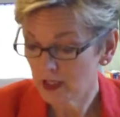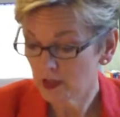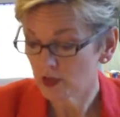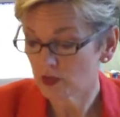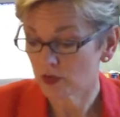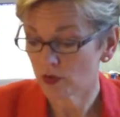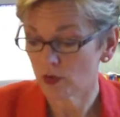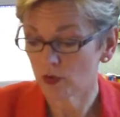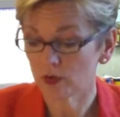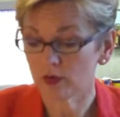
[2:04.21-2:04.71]

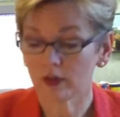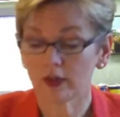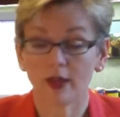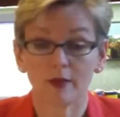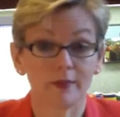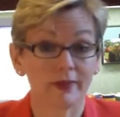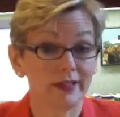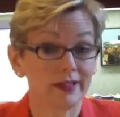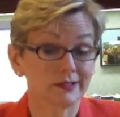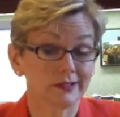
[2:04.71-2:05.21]
So
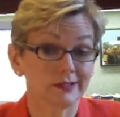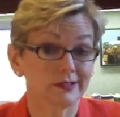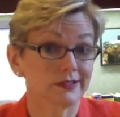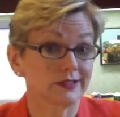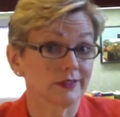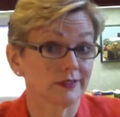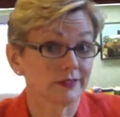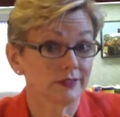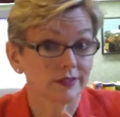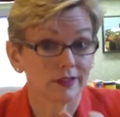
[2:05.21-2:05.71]
that's
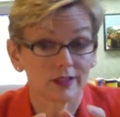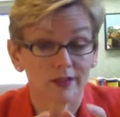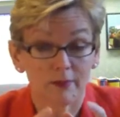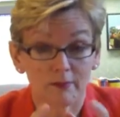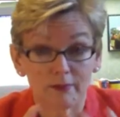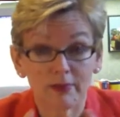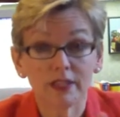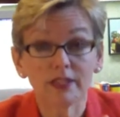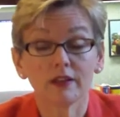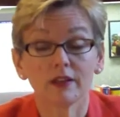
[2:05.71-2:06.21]
just a
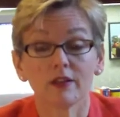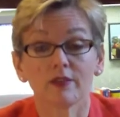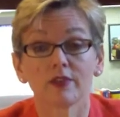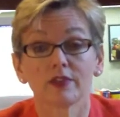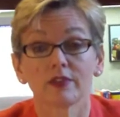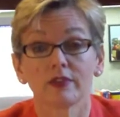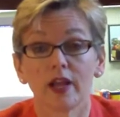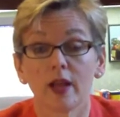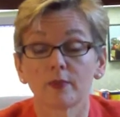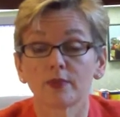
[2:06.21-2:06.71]
bit of a
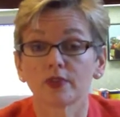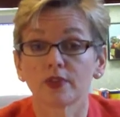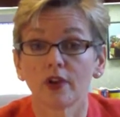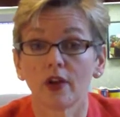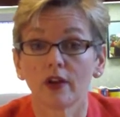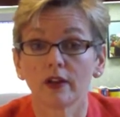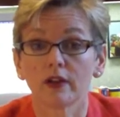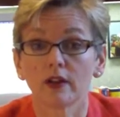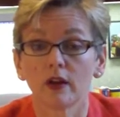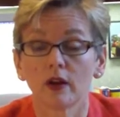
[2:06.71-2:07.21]

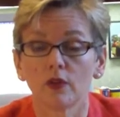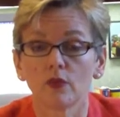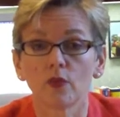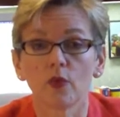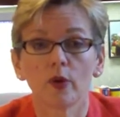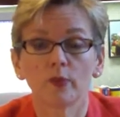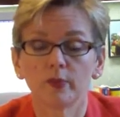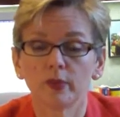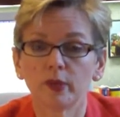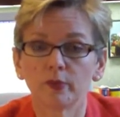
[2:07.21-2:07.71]
snapshot of
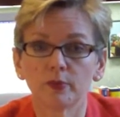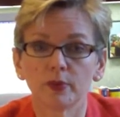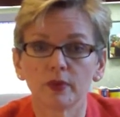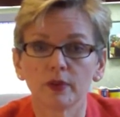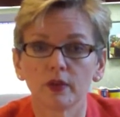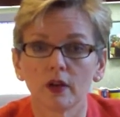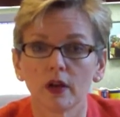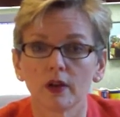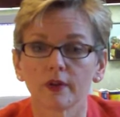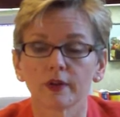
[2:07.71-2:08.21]
what
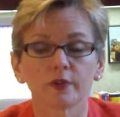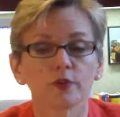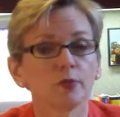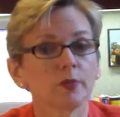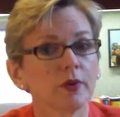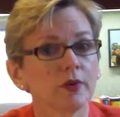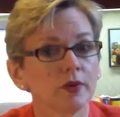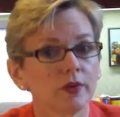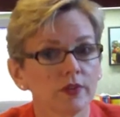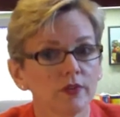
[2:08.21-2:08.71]
people are
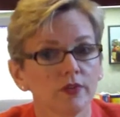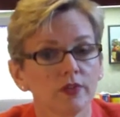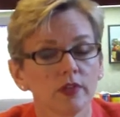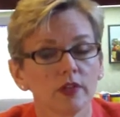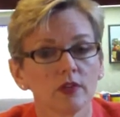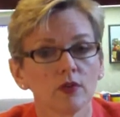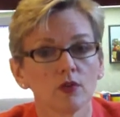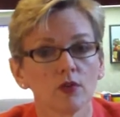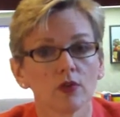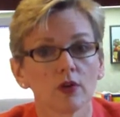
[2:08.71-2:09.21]

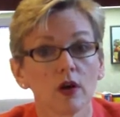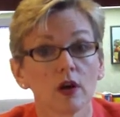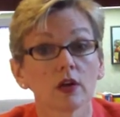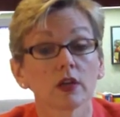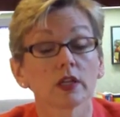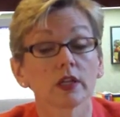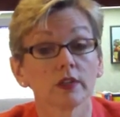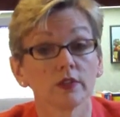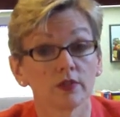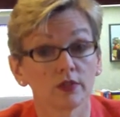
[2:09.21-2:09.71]
experiencing or
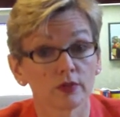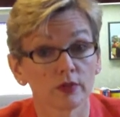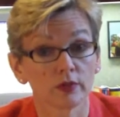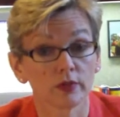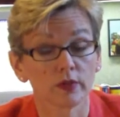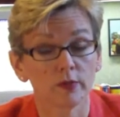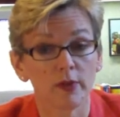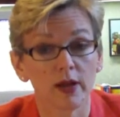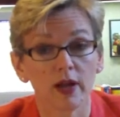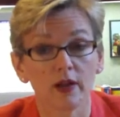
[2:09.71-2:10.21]
are
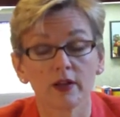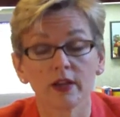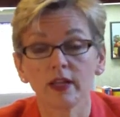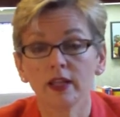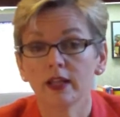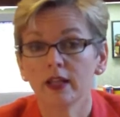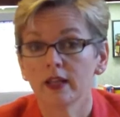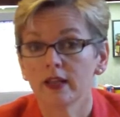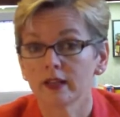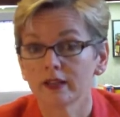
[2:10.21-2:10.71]
concerned about.
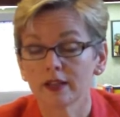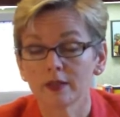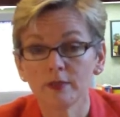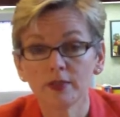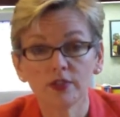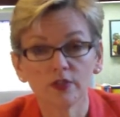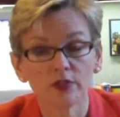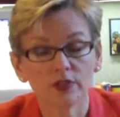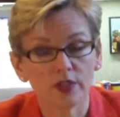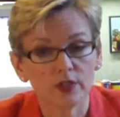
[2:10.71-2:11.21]
And let
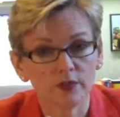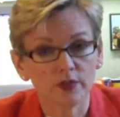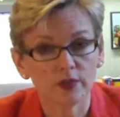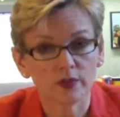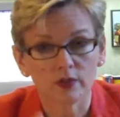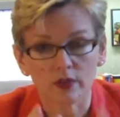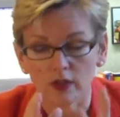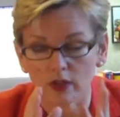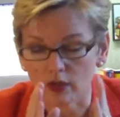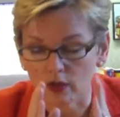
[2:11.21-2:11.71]
me just give
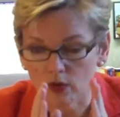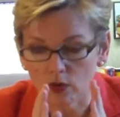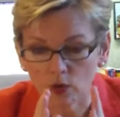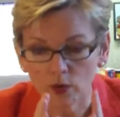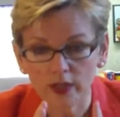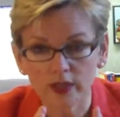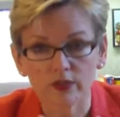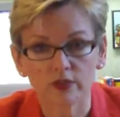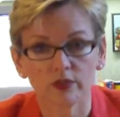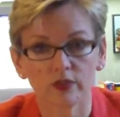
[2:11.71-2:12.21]
you a
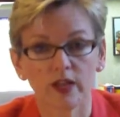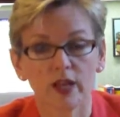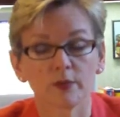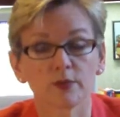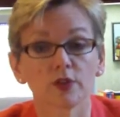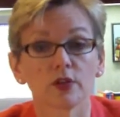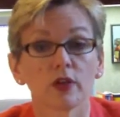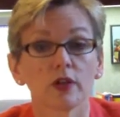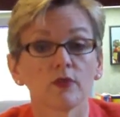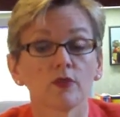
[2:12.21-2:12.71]
quick
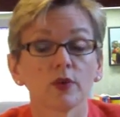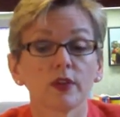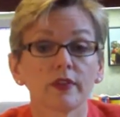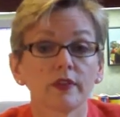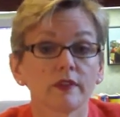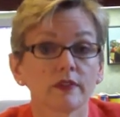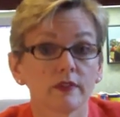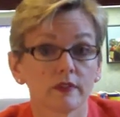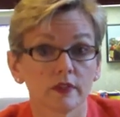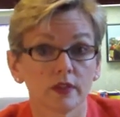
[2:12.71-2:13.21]
snapshot of what
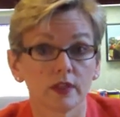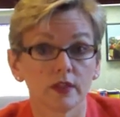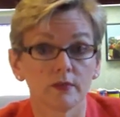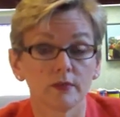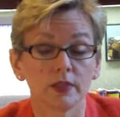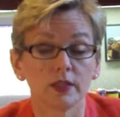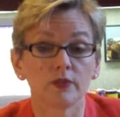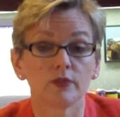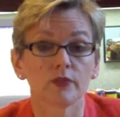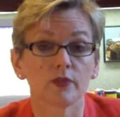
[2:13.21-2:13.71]
this is going to
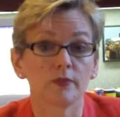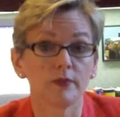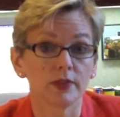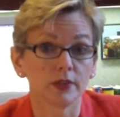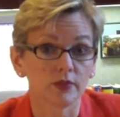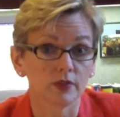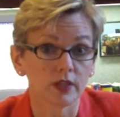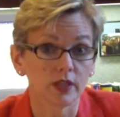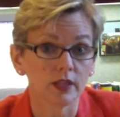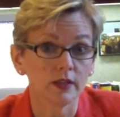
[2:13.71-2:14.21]
mean for
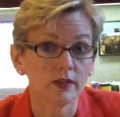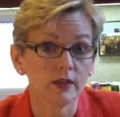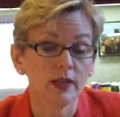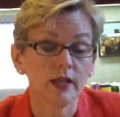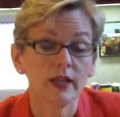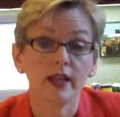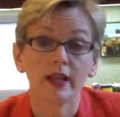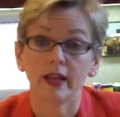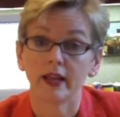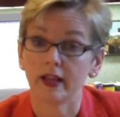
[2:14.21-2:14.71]
Michigan,
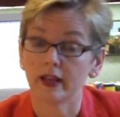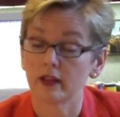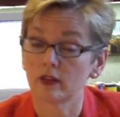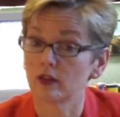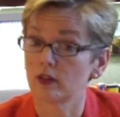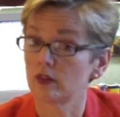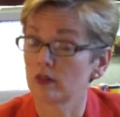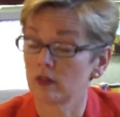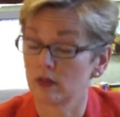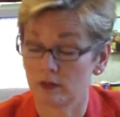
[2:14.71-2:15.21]

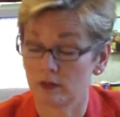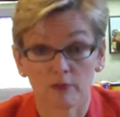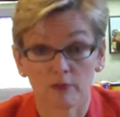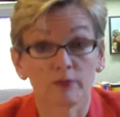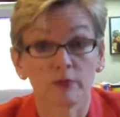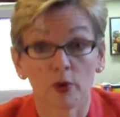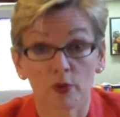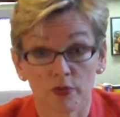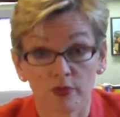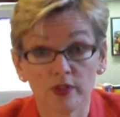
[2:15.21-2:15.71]
and
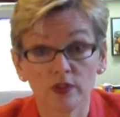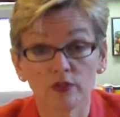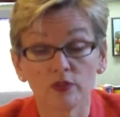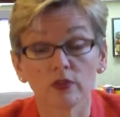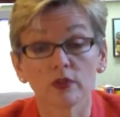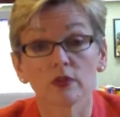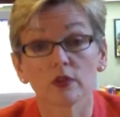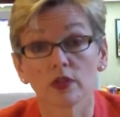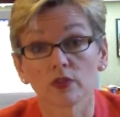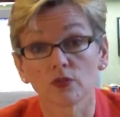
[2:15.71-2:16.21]
both this
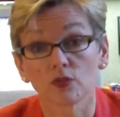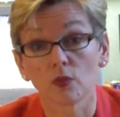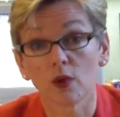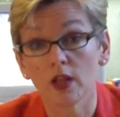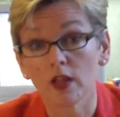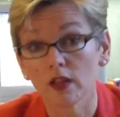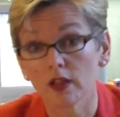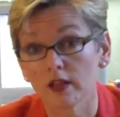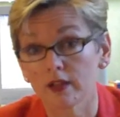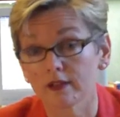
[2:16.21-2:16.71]
year as
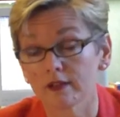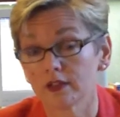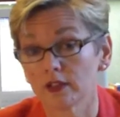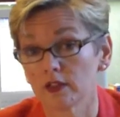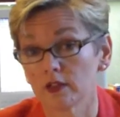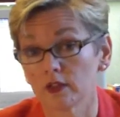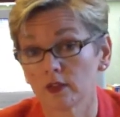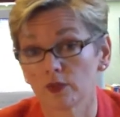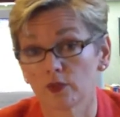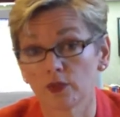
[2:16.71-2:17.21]
well as
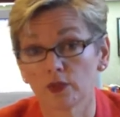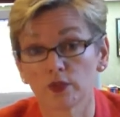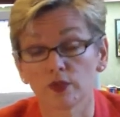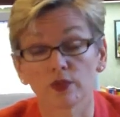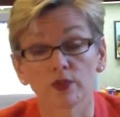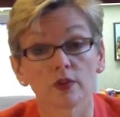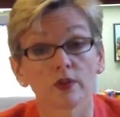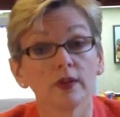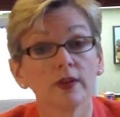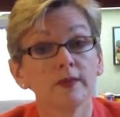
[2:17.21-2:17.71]
into the
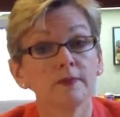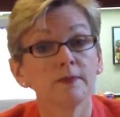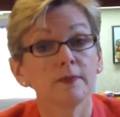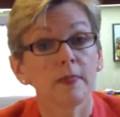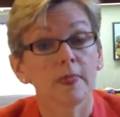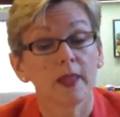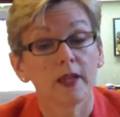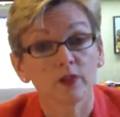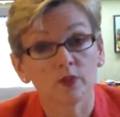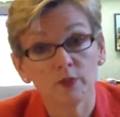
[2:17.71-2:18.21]
future.
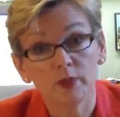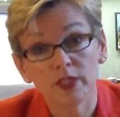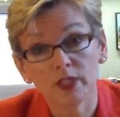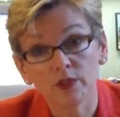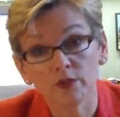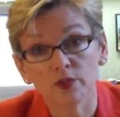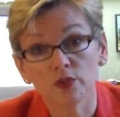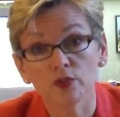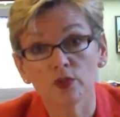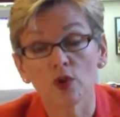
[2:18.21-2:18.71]
As many
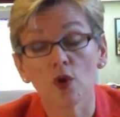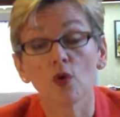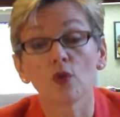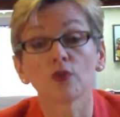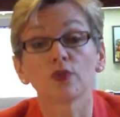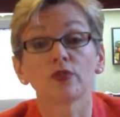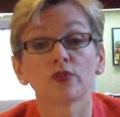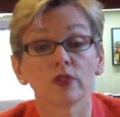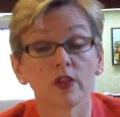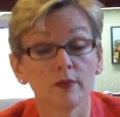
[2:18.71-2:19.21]
of you
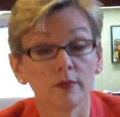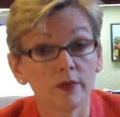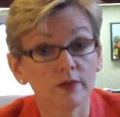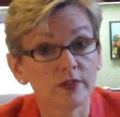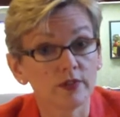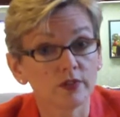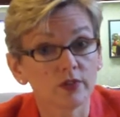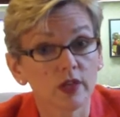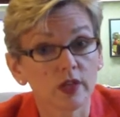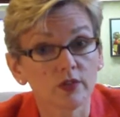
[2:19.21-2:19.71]
know, some of
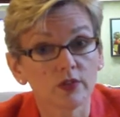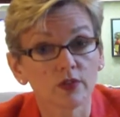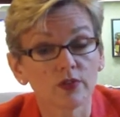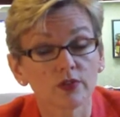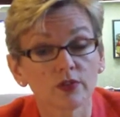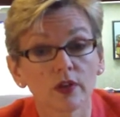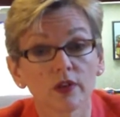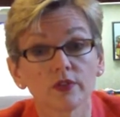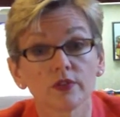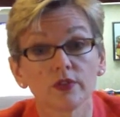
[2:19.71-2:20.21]
the changes
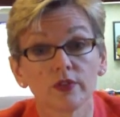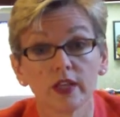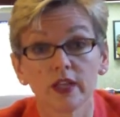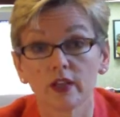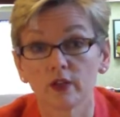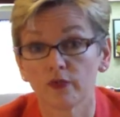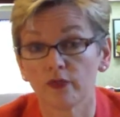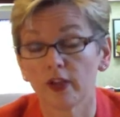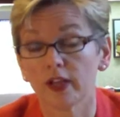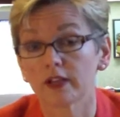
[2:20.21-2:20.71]
start to
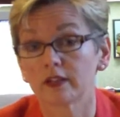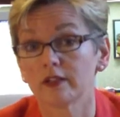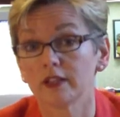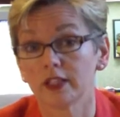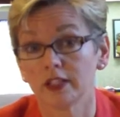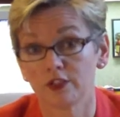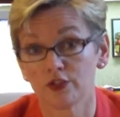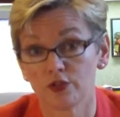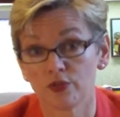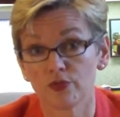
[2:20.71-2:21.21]
take effect
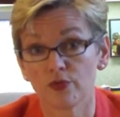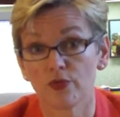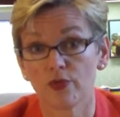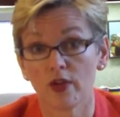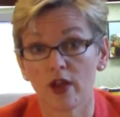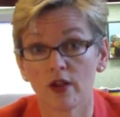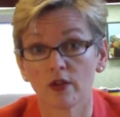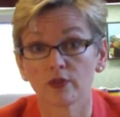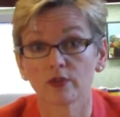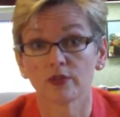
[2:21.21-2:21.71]
in
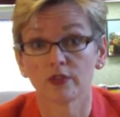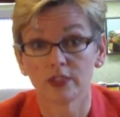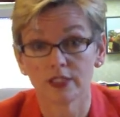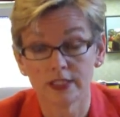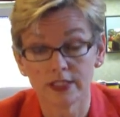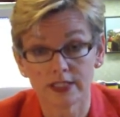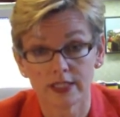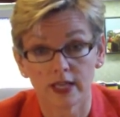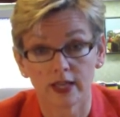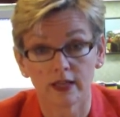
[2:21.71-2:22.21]

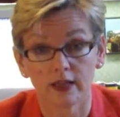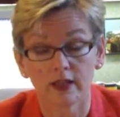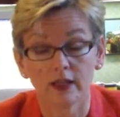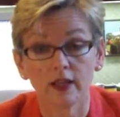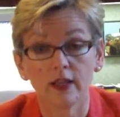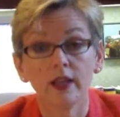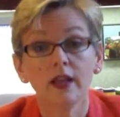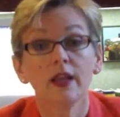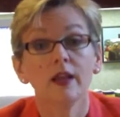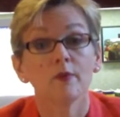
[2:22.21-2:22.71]
2010,
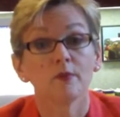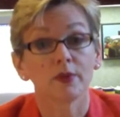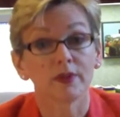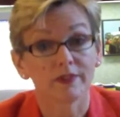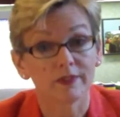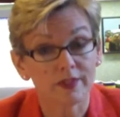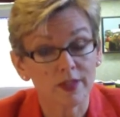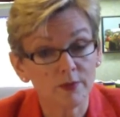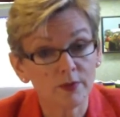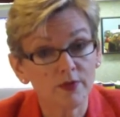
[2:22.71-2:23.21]

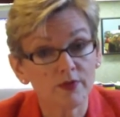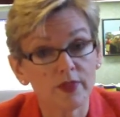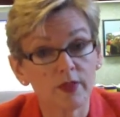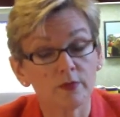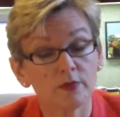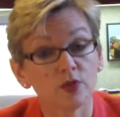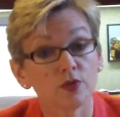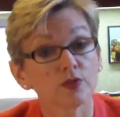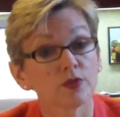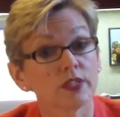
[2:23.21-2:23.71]
but some of
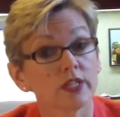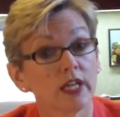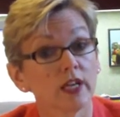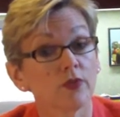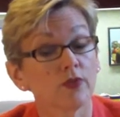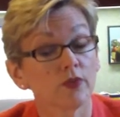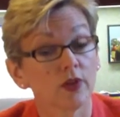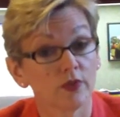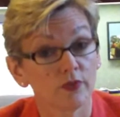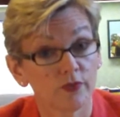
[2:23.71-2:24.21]
them don't
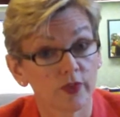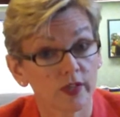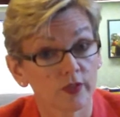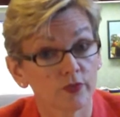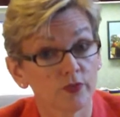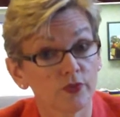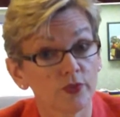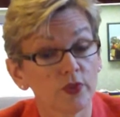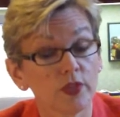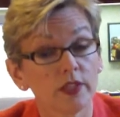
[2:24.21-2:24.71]
take effect
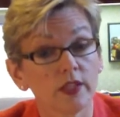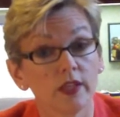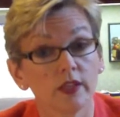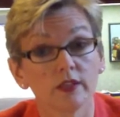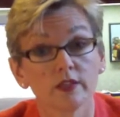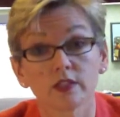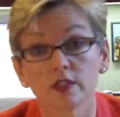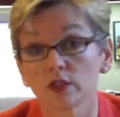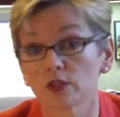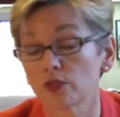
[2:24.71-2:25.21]
fully
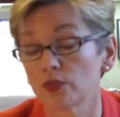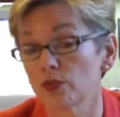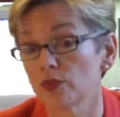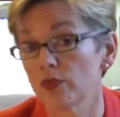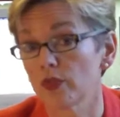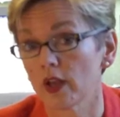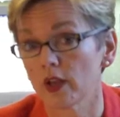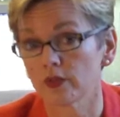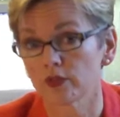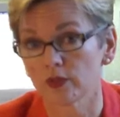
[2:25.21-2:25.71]
until
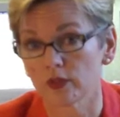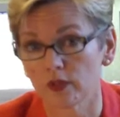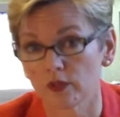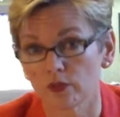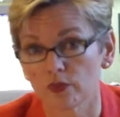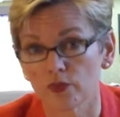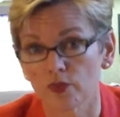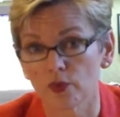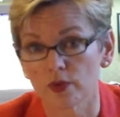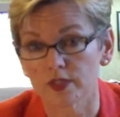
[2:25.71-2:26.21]

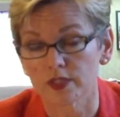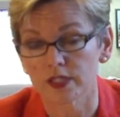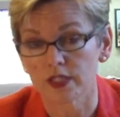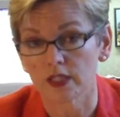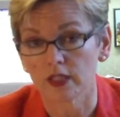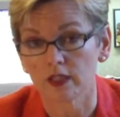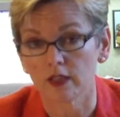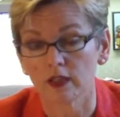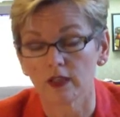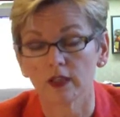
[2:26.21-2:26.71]

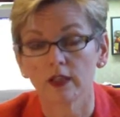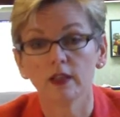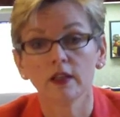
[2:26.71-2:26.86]
2014.